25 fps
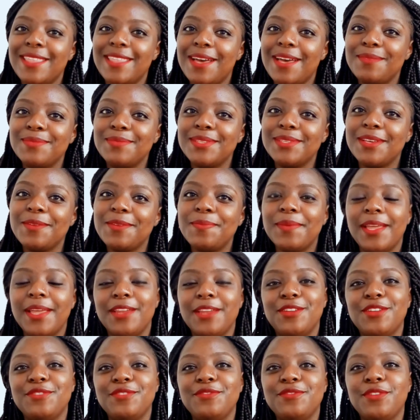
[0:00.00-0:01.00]
thumbs up
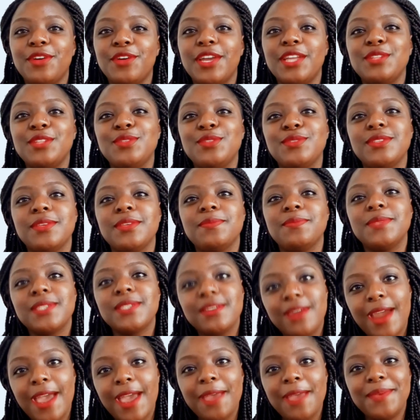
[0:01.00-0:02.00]
and don't forget to
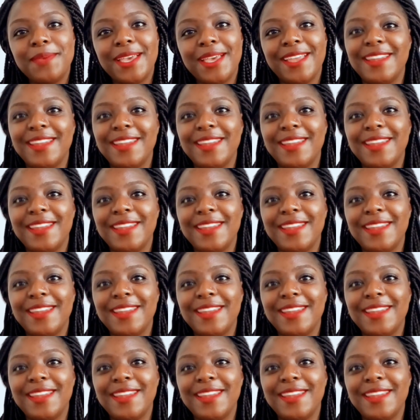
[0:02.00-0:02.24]
subscribe,